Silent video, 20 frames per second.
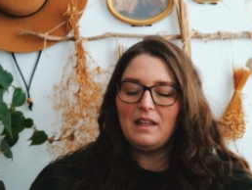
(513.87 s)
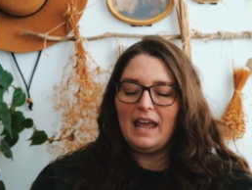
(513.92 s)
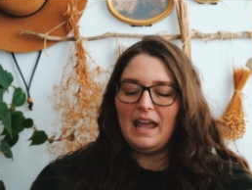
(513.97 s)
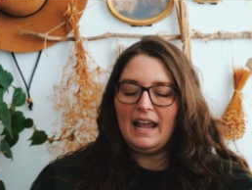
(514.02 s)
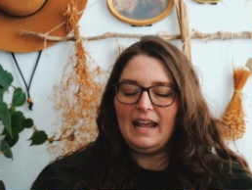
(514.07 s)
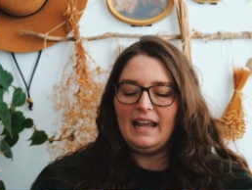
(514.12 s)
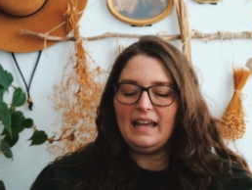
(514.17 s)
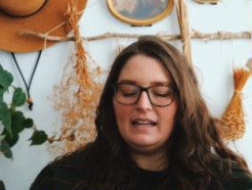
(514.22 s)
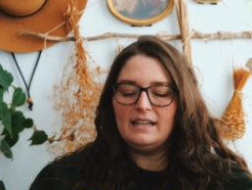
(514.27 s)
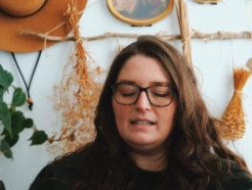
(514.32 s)

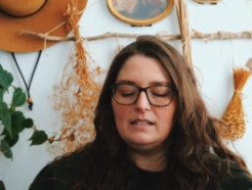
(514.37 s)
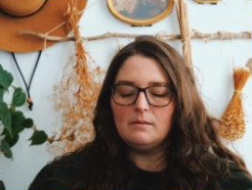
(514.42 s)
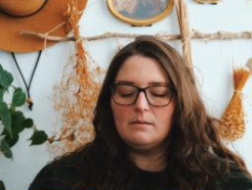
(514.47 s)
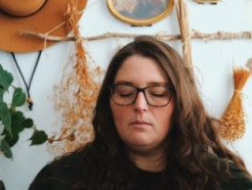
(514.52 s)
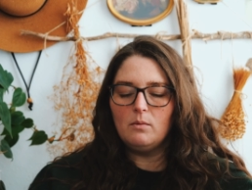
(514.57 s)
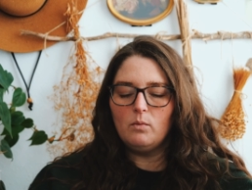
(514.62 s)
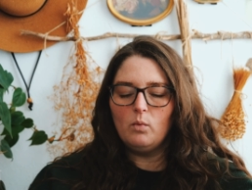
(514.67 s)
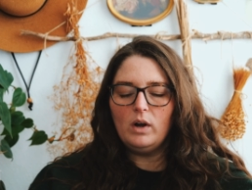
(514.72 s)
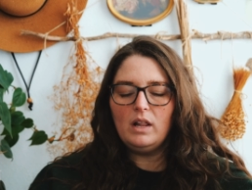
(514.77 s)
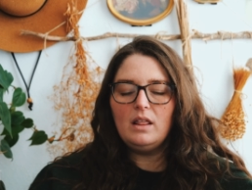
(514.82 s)
And
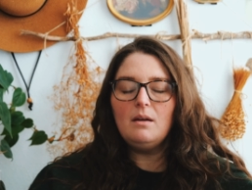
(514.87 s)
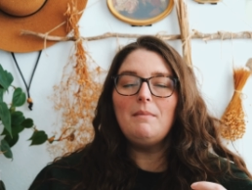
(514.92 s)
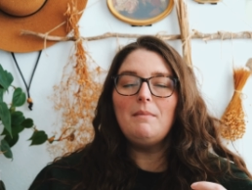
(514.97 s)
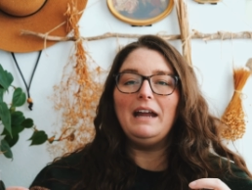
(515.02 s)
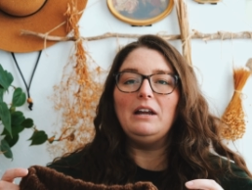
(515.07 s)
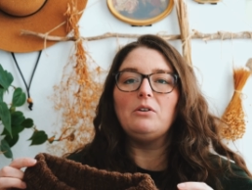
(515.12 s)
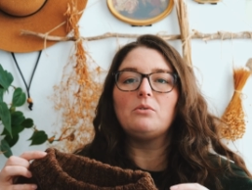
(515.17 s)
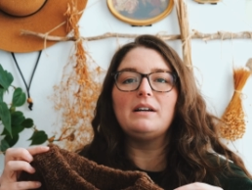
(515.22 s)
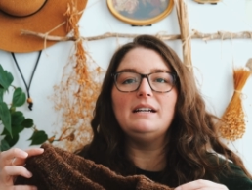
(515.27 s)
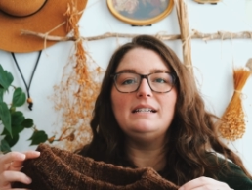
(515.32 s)
one of the
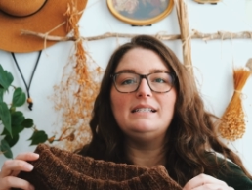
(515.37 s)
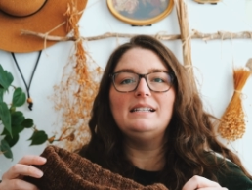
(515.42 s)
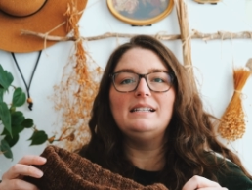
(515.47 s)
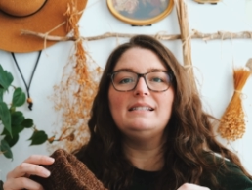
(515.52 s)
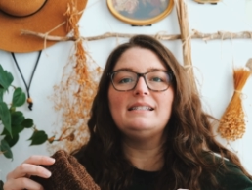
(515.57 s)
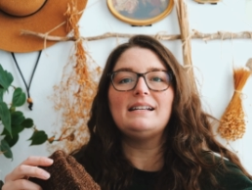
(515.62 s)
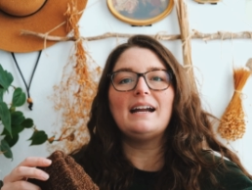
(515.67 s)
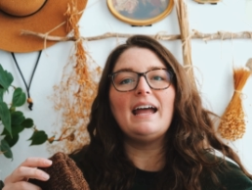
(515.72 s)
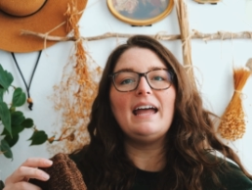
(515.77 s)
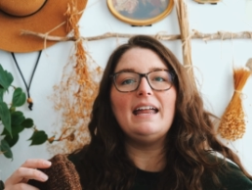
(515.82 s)
main
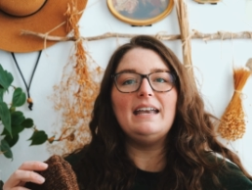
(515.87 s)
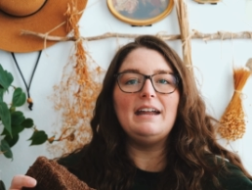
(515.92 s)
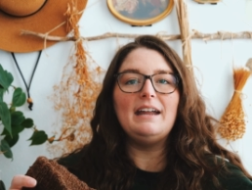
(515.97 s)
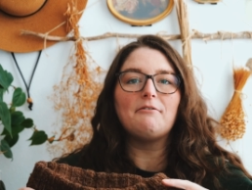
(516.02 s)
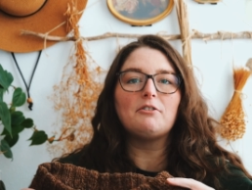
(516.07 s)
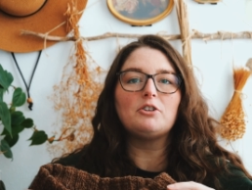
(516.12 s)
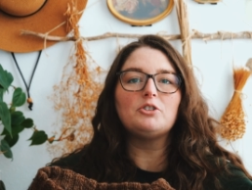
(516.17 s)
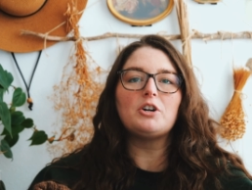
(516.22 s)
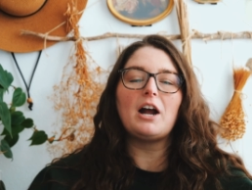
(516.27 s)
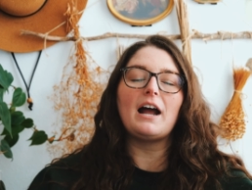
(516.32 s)
reasons that I had
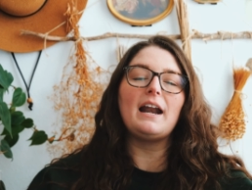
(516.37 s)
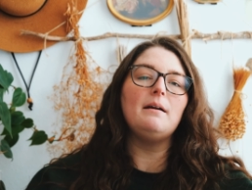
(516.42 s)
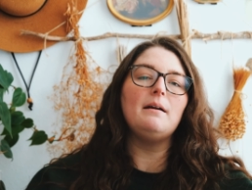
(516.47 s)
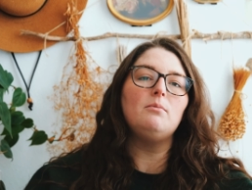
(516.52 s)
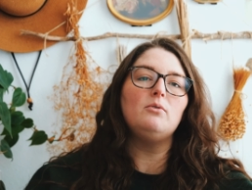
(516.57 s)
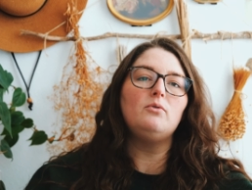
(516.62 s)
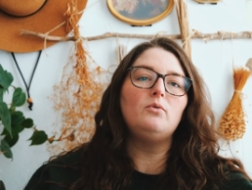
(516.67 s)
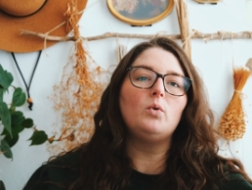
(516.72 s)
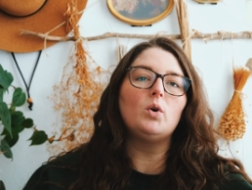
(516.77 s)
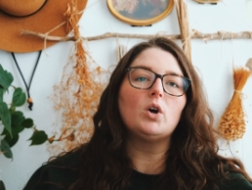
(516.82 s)
never tried
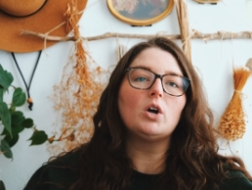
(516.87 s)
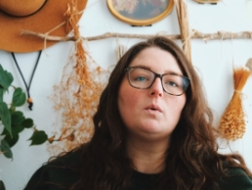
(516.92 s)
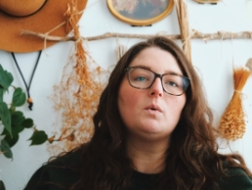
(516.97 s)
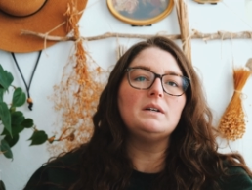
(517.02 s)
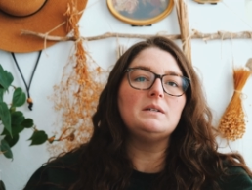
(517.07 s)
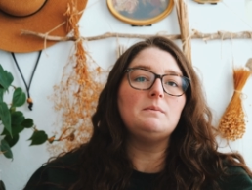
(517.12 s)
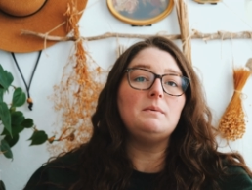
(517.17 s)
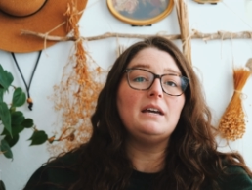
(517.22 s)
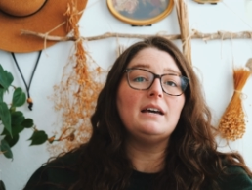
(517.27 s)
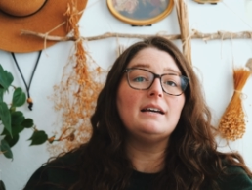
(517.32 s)
it before
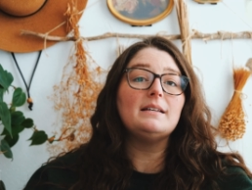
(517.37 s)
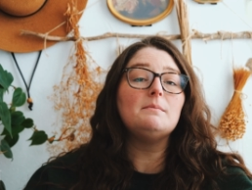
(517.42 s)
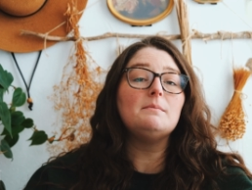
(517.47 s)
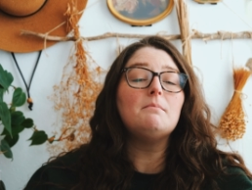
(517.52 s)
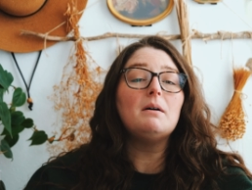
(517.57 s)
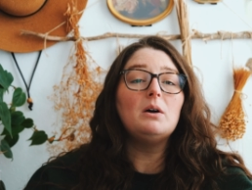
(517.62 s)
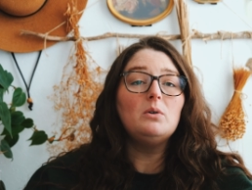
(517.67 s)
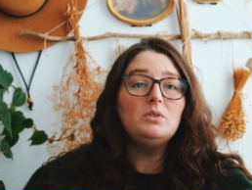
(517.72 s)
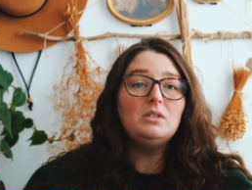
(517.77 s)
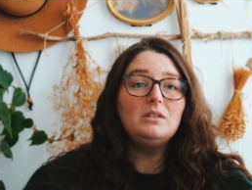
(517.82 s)
was because
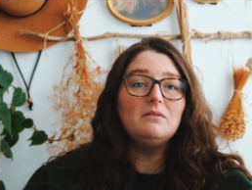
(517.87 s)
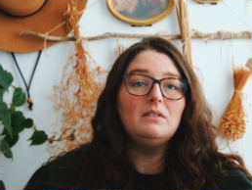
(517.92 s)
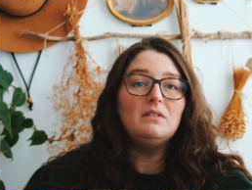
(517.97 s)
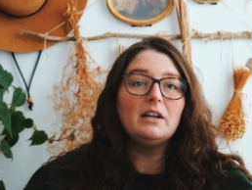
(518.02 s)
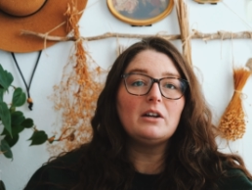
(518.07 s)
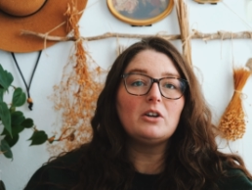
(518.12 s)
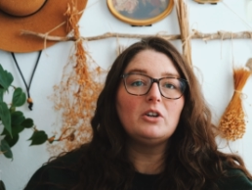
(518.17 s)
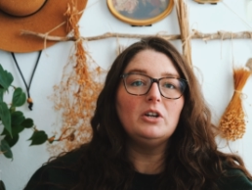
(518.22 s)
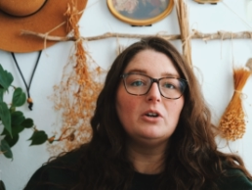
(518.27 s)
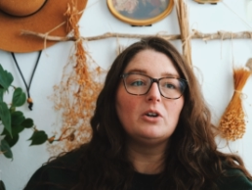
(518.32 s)
most of
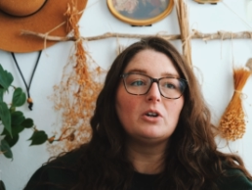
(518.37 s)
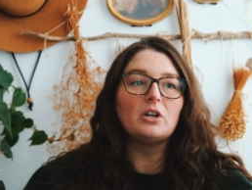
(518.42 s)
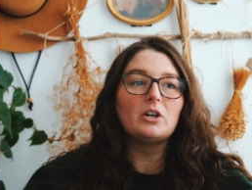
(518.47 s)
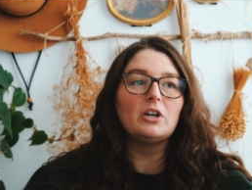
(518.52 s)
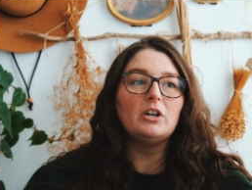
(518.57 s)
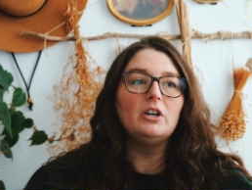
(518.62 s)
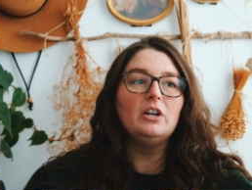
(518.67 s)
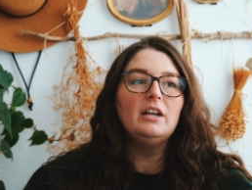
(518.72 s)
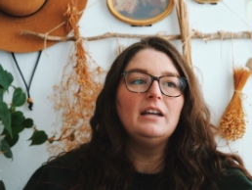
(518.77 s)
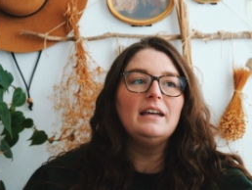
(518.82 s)
their
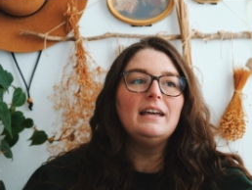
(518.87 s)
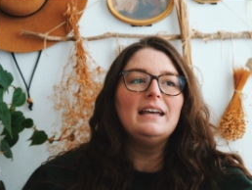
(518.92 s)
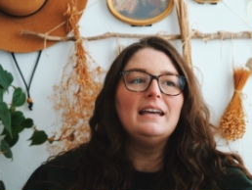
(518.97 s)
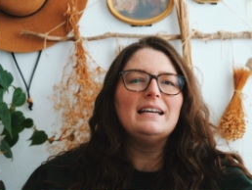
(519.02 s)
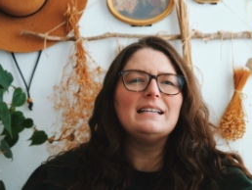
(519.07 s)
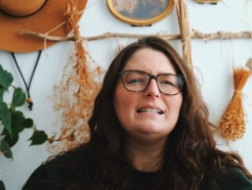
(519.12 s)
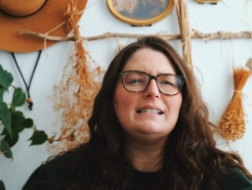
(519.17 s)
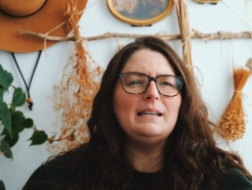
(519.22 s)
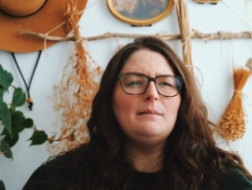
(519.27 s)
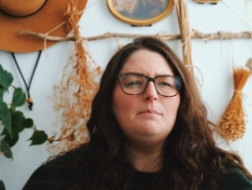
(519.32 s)
yarn
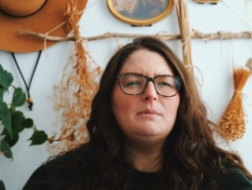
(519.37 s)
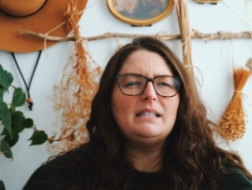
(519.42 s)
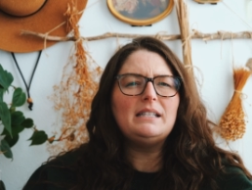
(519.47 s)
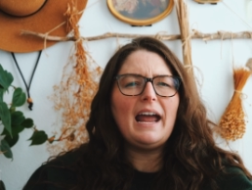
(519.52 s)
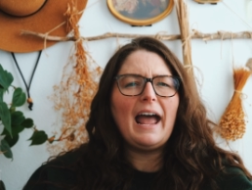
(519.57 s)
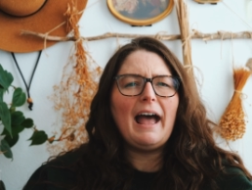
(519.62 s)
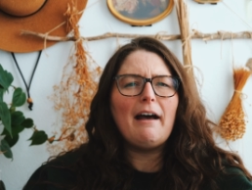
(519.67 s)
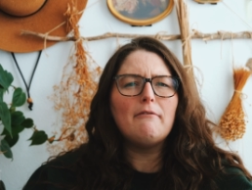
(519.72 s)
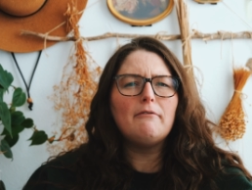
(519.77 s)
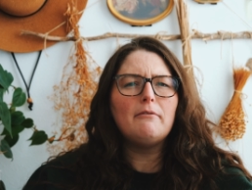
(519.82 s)
seems
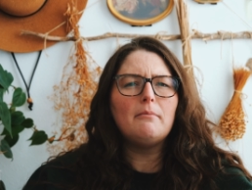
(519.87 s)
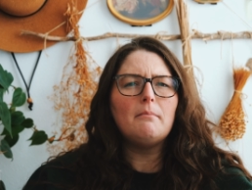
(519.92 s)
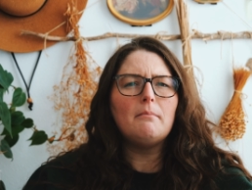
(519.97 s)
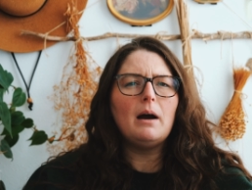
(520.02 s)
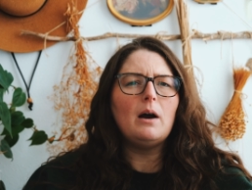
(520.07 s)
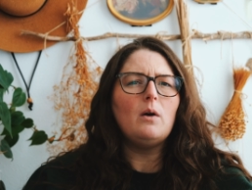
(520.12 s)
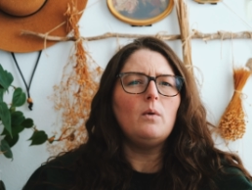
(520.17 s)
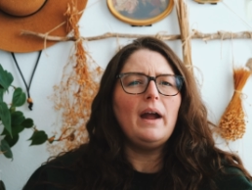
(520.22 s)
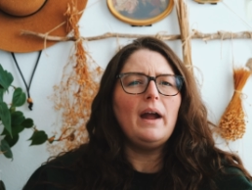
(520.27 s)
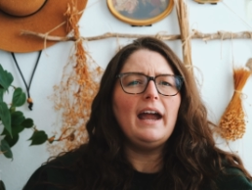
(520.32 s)
to have
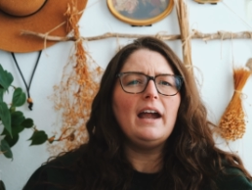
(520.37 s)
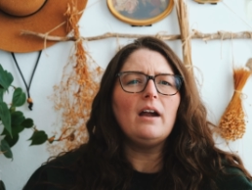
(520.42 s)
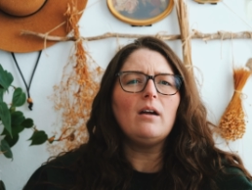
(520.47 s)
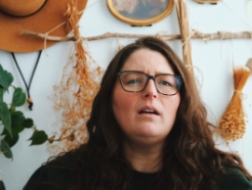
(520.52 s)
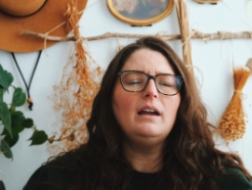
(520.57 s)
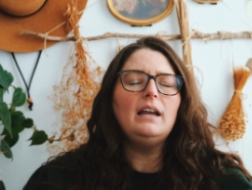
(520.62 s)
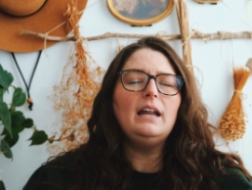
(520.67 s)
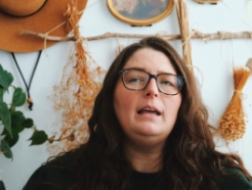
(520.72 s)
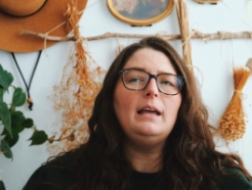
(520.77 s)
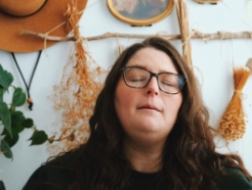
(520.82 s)

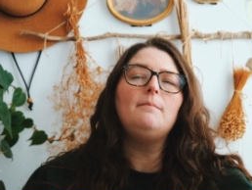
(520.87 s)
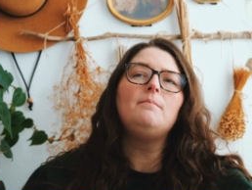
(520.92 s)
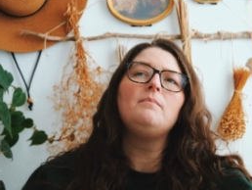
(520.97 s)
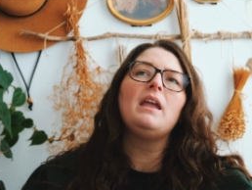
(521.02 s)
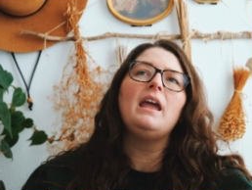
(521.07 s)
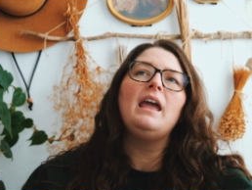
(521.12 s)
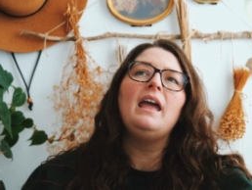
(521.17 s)
mohair in it.